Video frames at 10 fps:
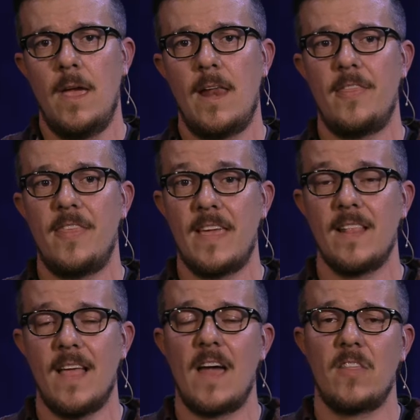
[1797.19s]
And I think
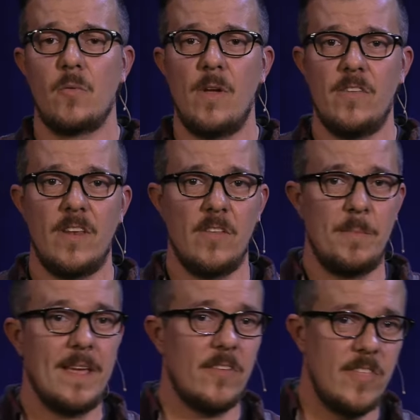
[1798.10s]
a lot of the reason is
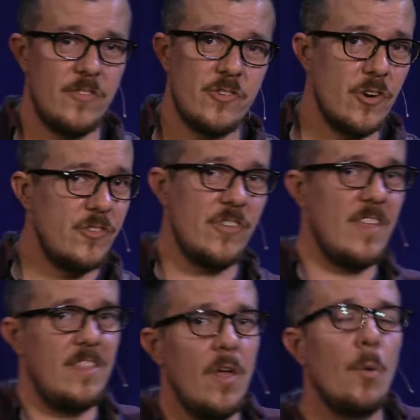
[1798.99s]
because the church
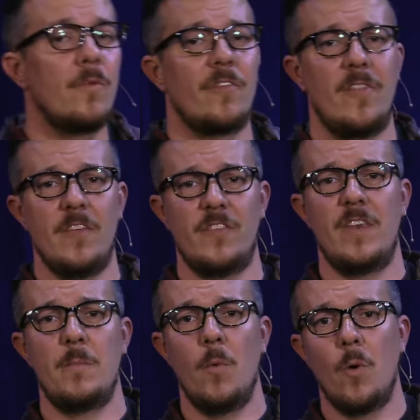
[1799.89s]
isn't known for this
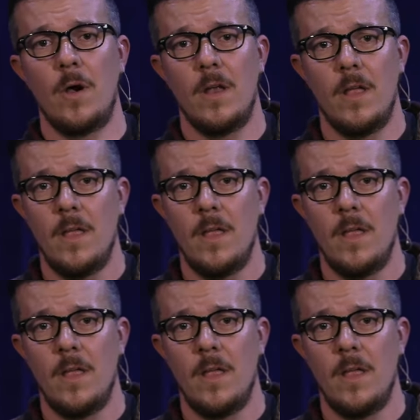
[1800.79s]
anymore.